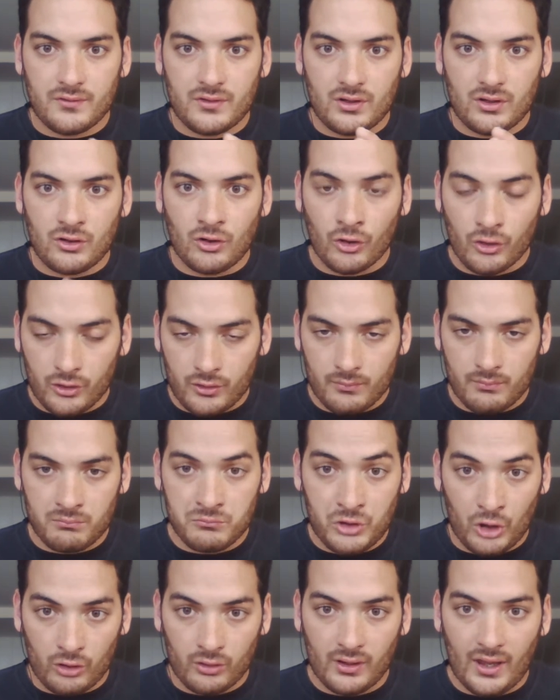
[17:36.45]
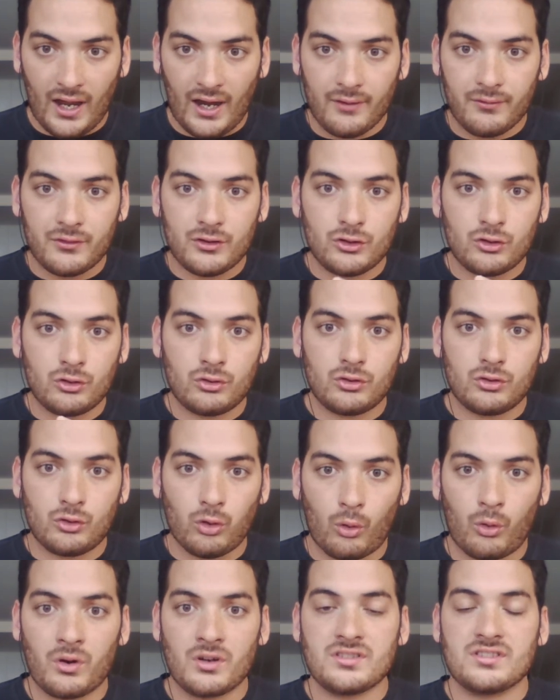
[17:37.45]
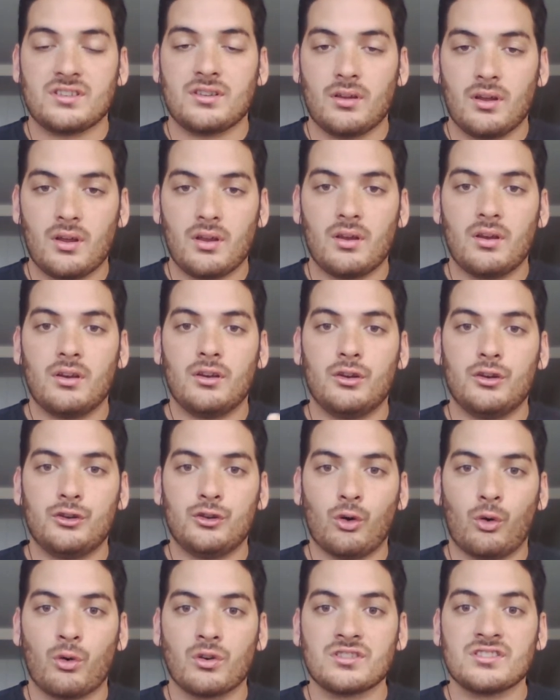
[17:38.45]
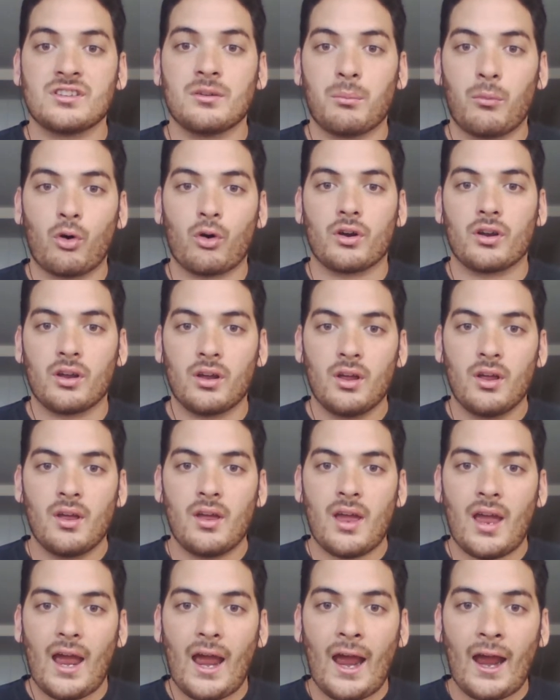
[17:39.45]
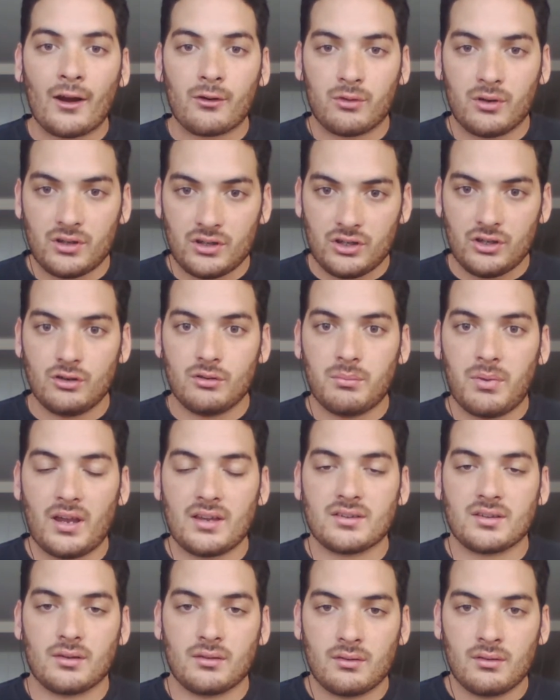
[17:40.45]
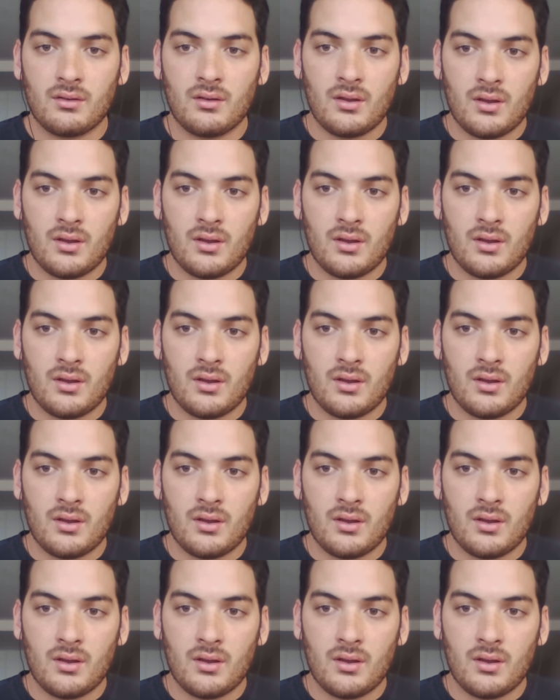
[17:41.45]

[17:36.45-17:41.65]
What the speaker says: your life towards the more accurate you, basically.